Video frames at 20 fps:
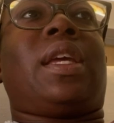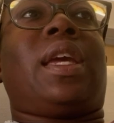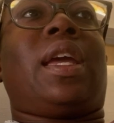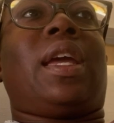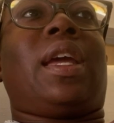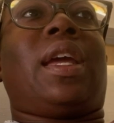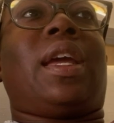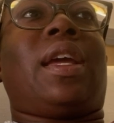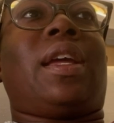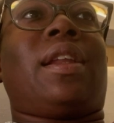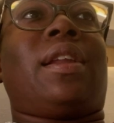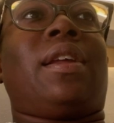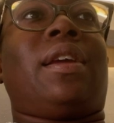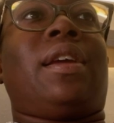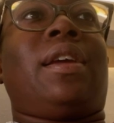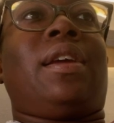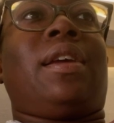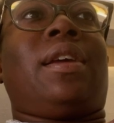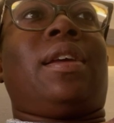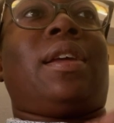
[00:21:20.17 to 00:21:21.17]
And
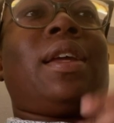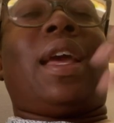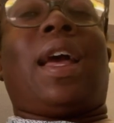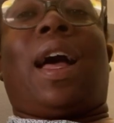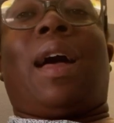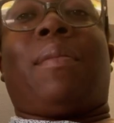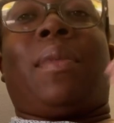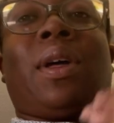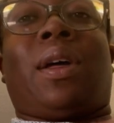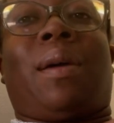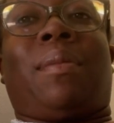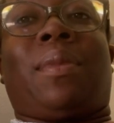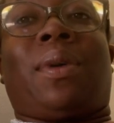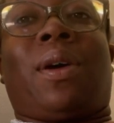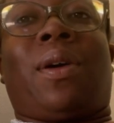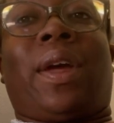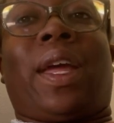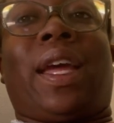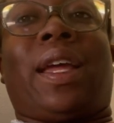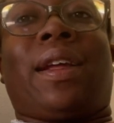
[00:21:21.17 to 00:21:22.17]
yeah, I'm gonna
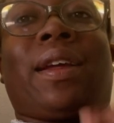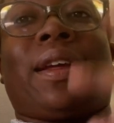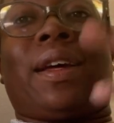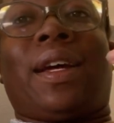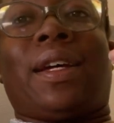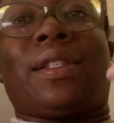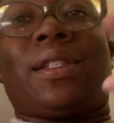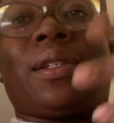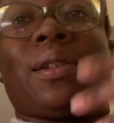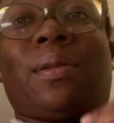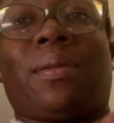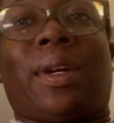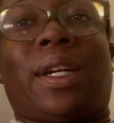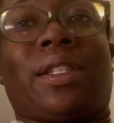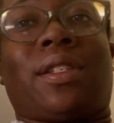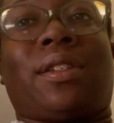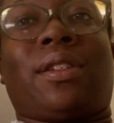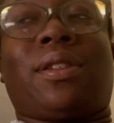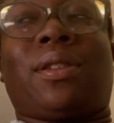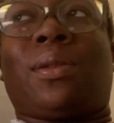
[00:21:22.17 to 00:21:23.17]
go ahead and cut to the
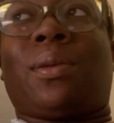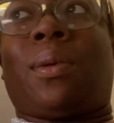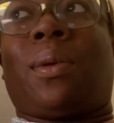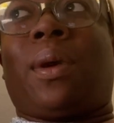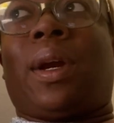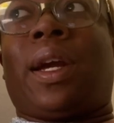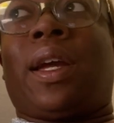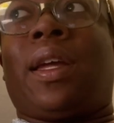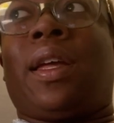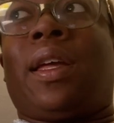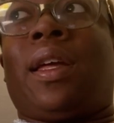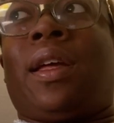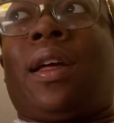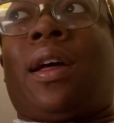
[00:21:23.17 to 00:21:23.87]
rest of the story,